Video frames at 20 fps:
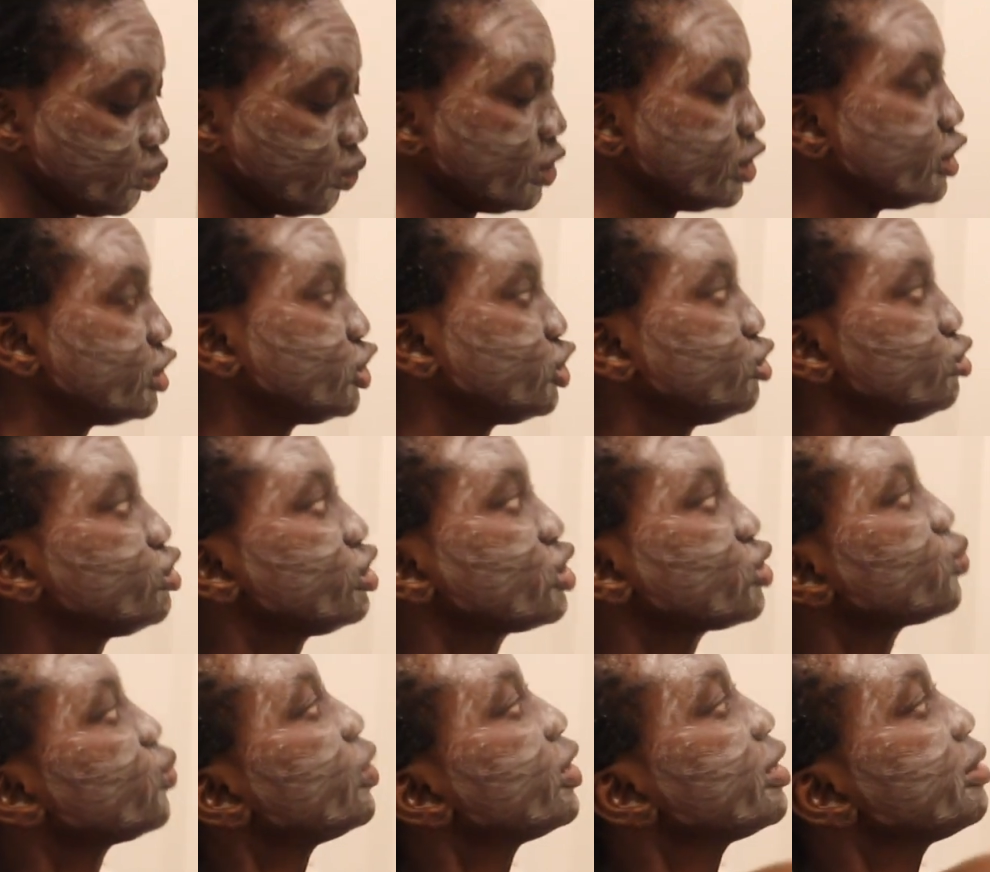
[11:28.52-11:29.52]
wouldn't you
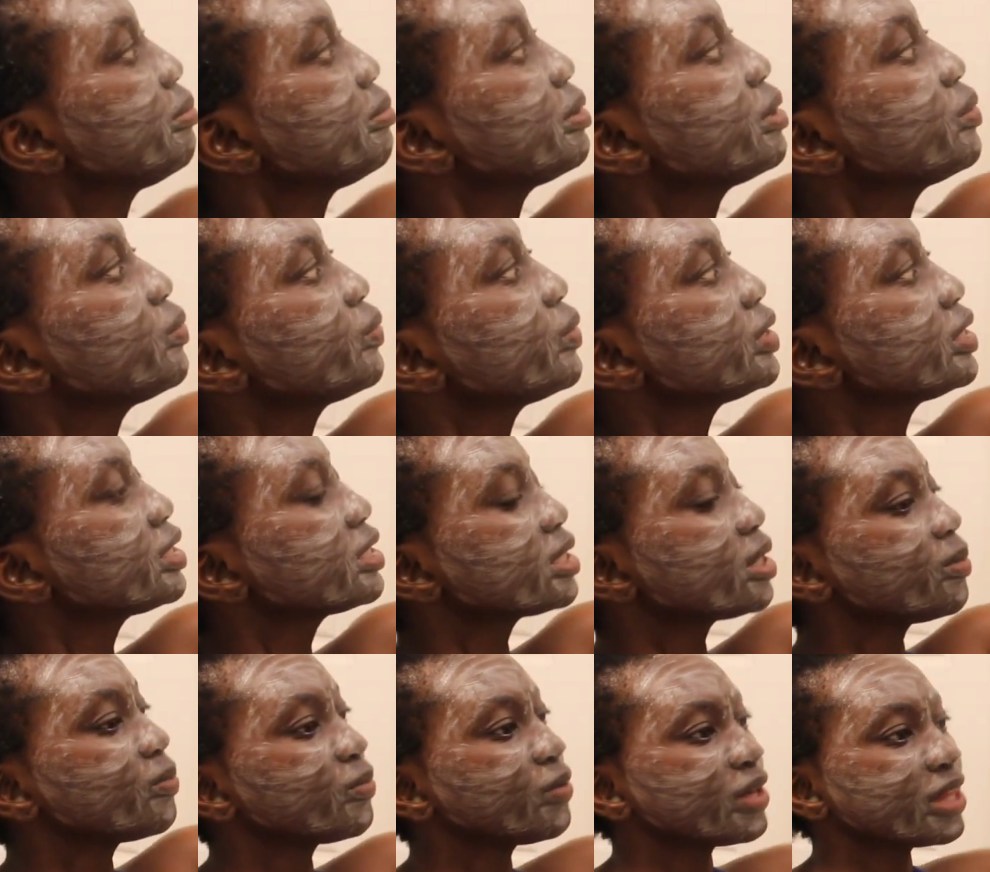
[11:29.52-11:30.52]
just wanna be with
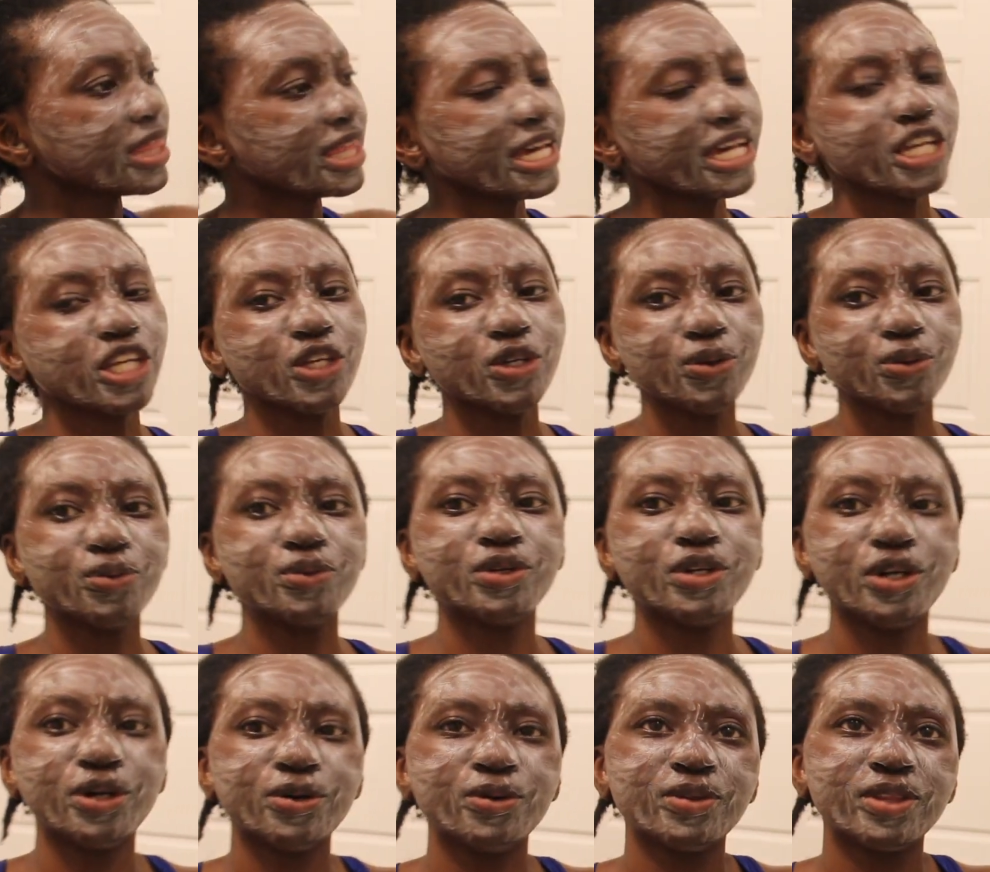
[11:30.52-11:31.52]
someone that you
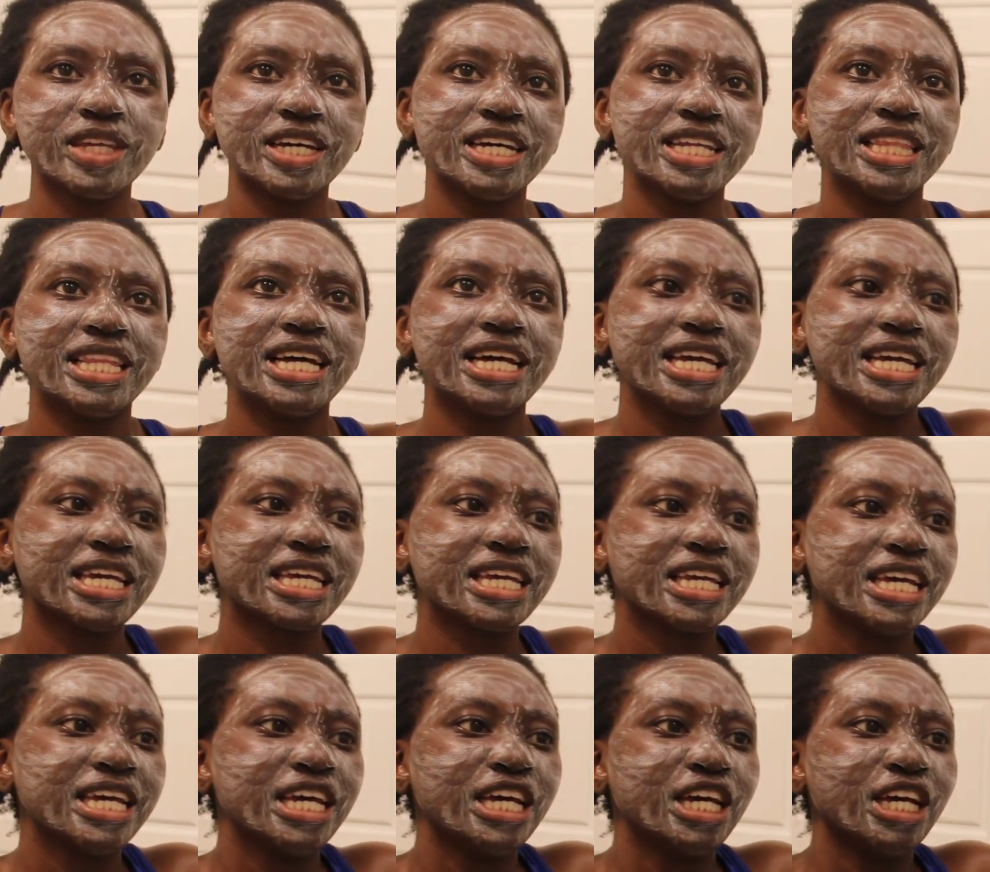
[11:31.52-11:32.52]
know that like,